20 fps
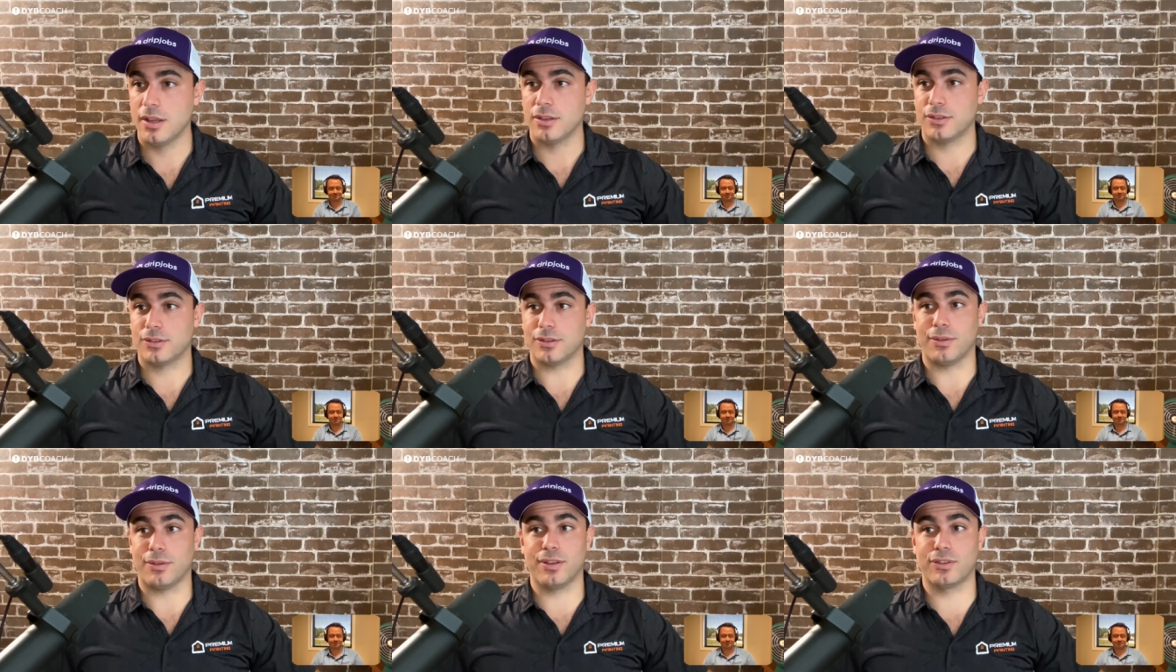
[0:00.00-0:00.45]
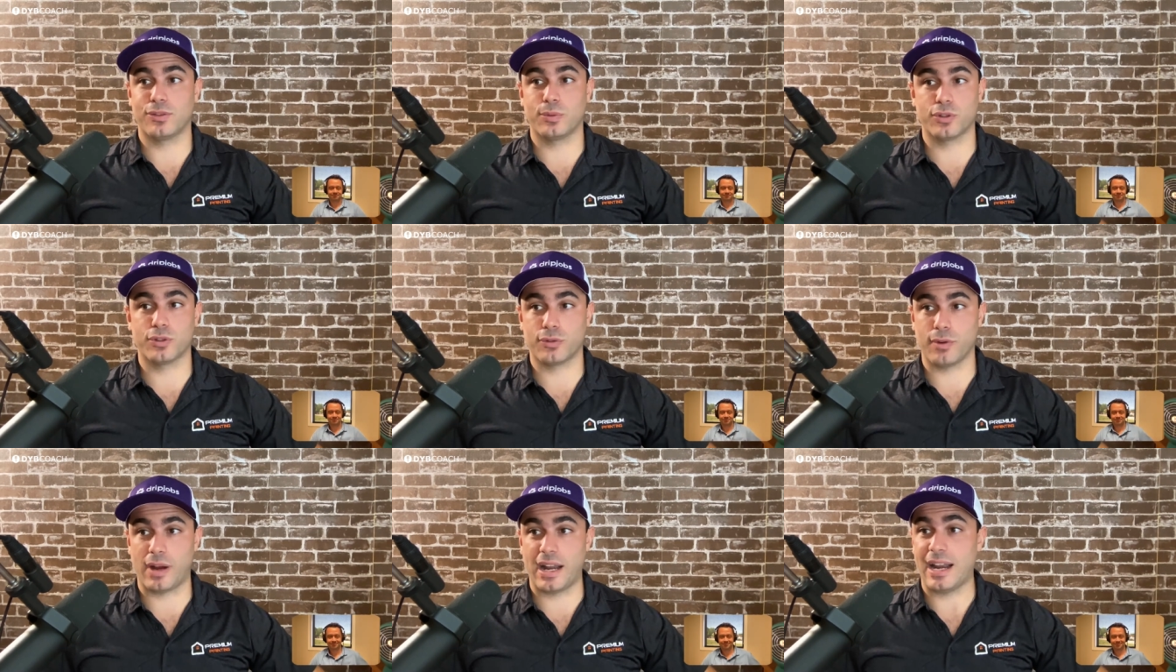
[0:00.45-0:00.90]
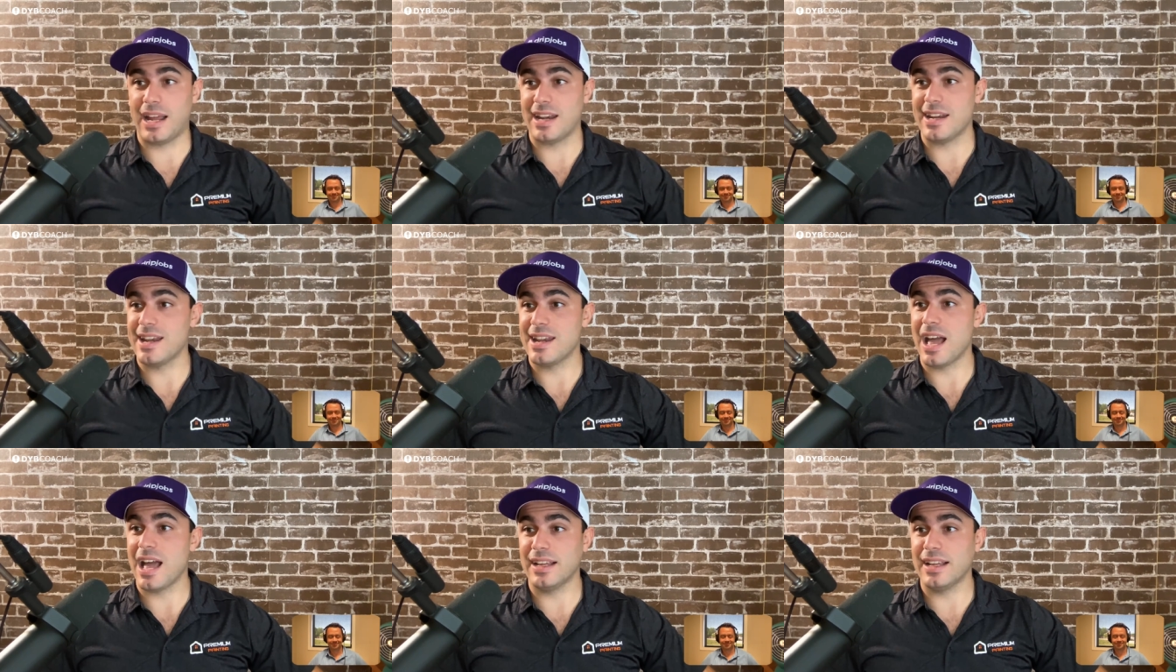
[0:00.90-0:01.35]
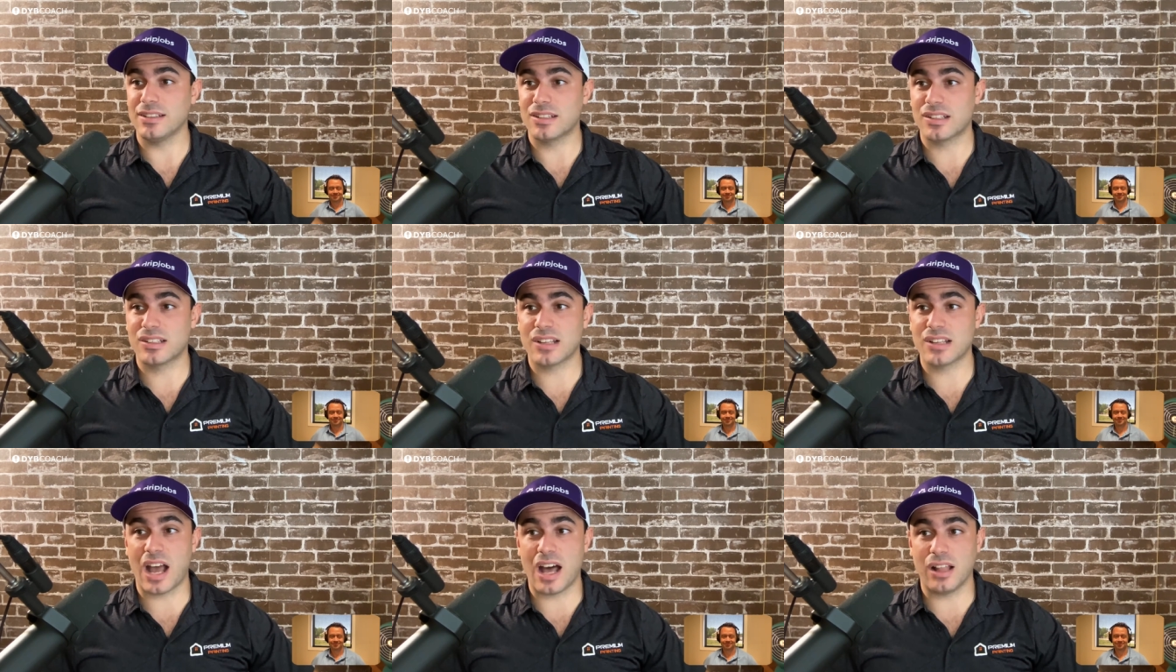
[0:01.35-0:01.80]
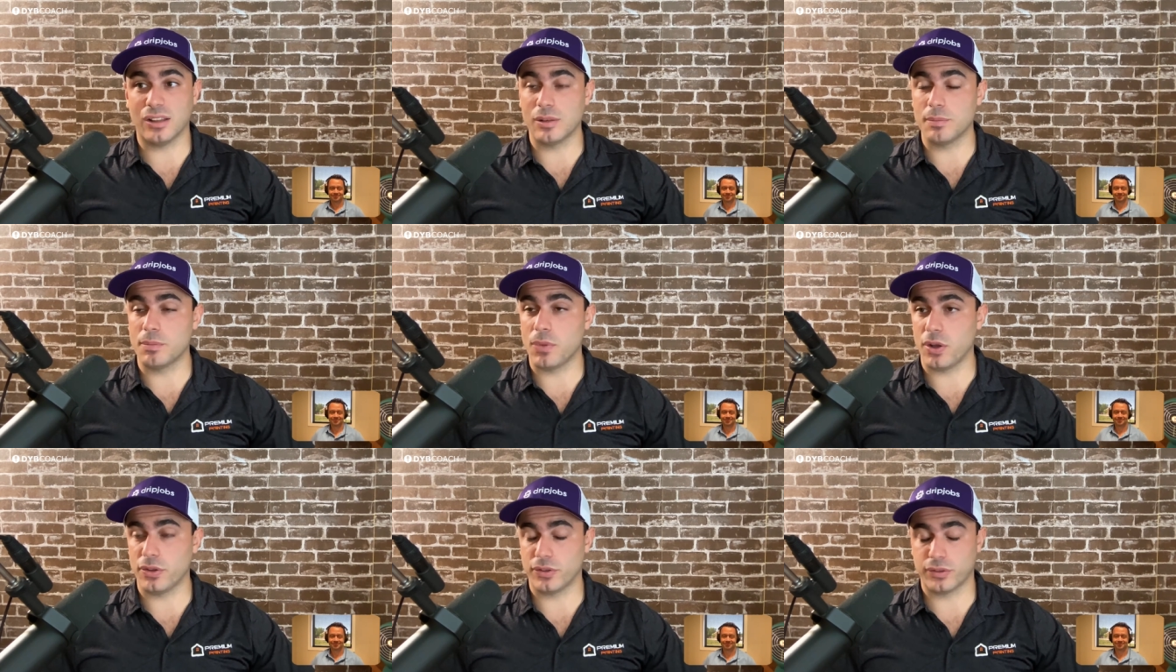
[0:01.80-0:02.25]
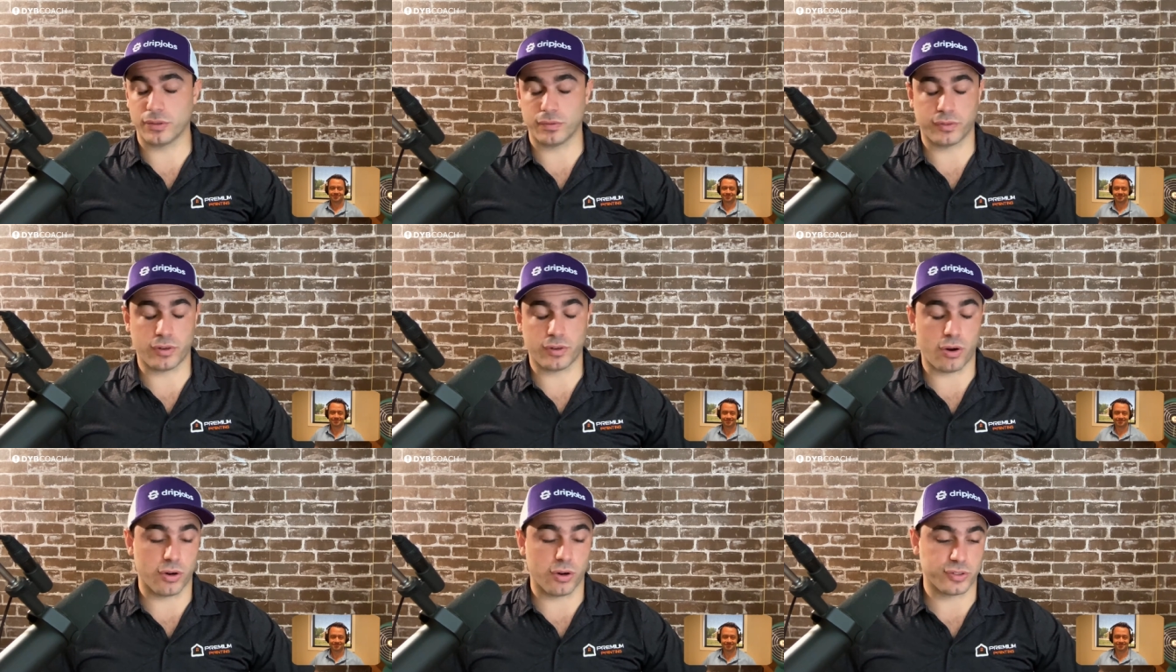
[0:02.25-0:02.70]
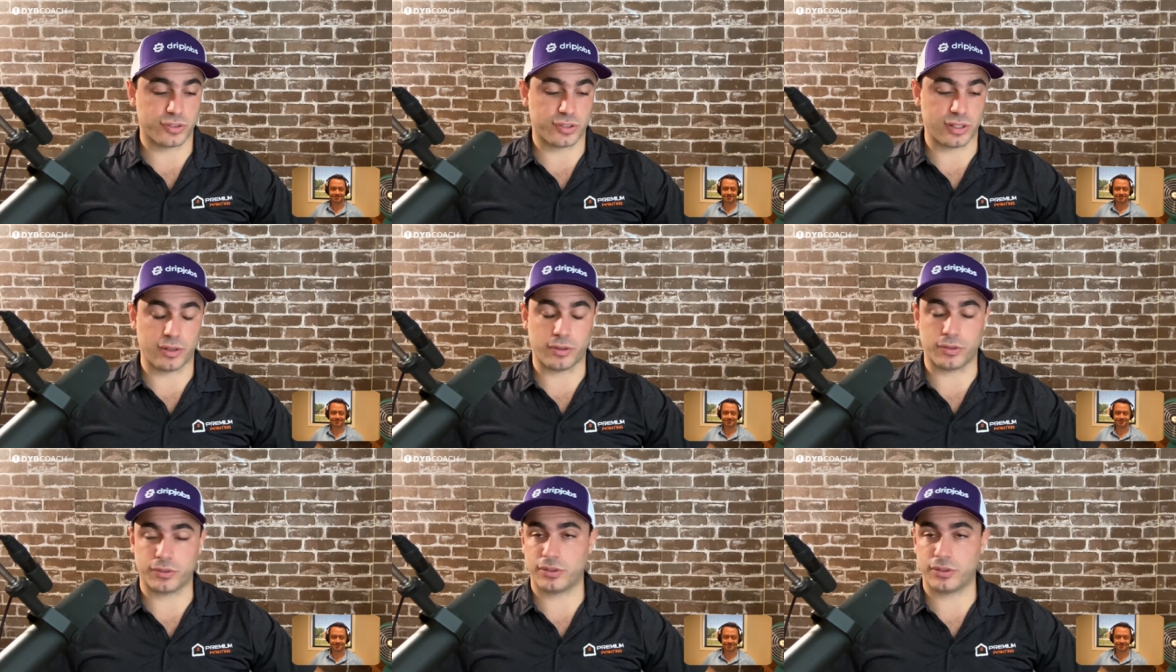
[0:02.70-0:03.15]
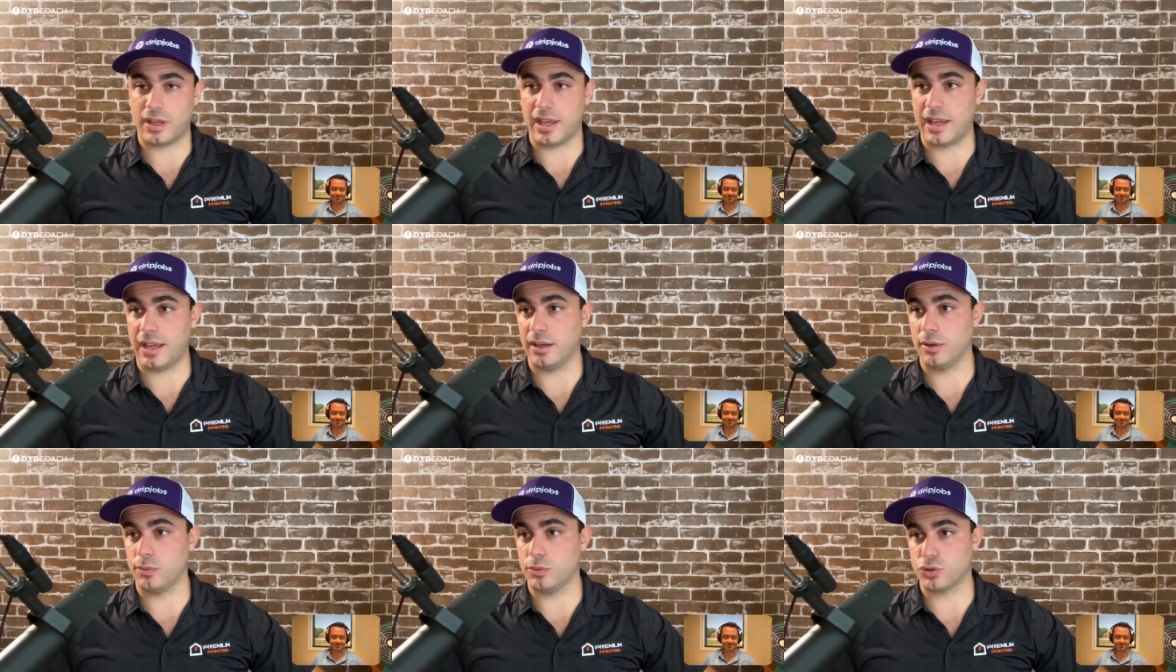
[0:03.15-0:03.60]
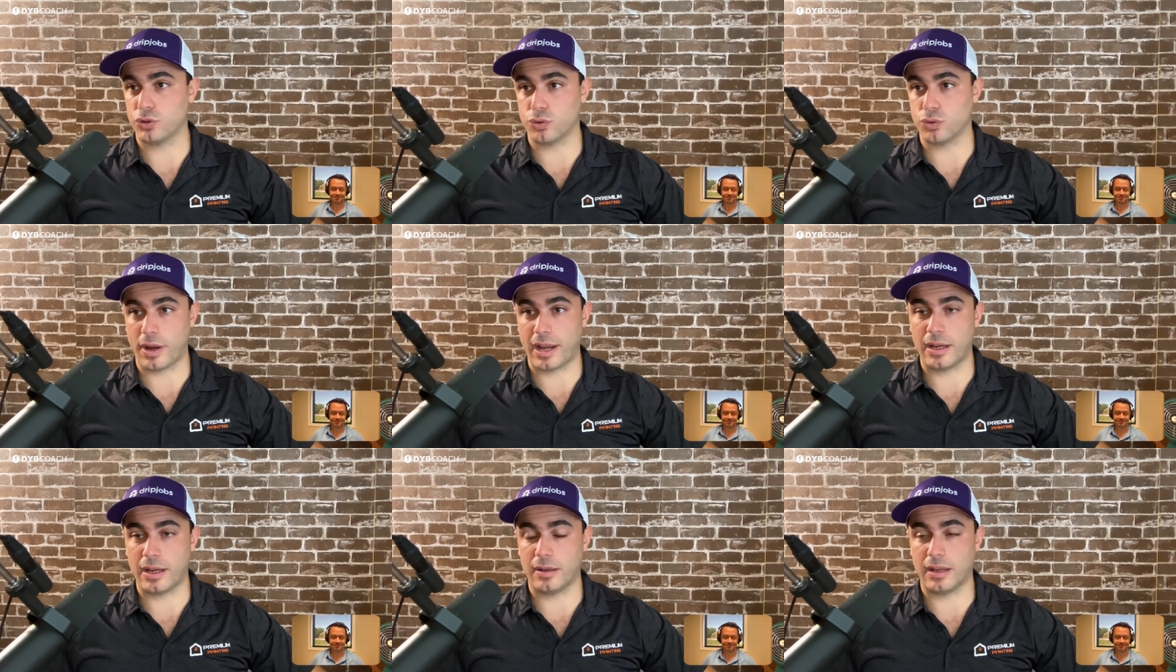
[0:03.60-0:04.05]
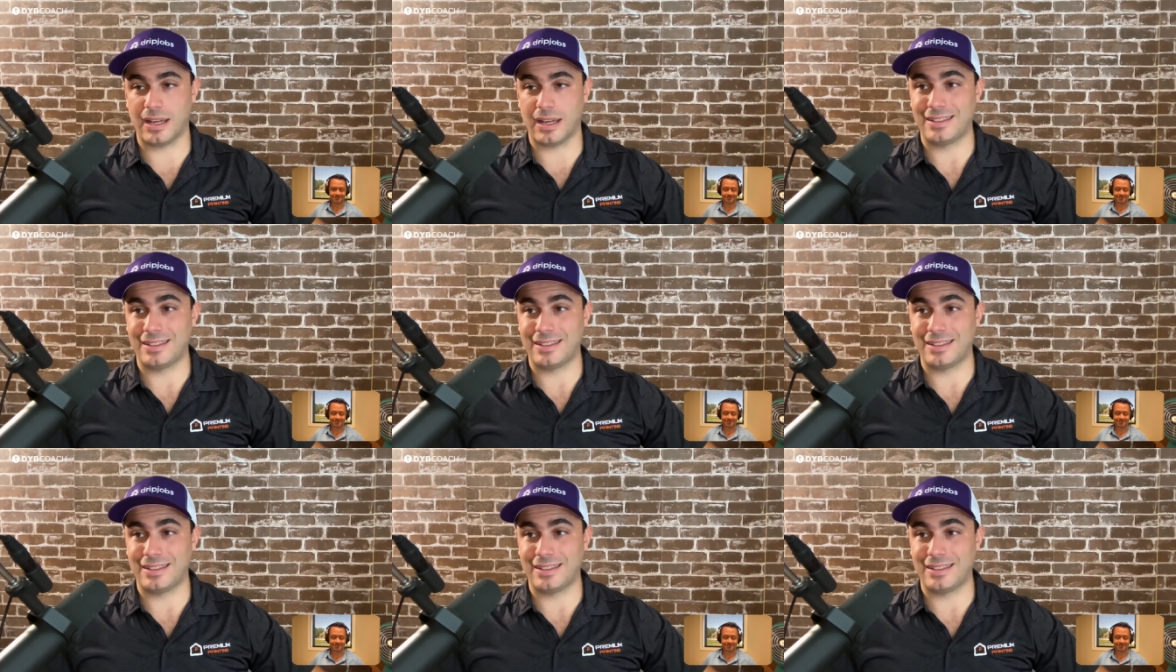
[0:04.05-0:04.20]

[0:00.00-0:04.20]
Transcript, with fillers: So this was great. I had nine solid months of car sales and it was great.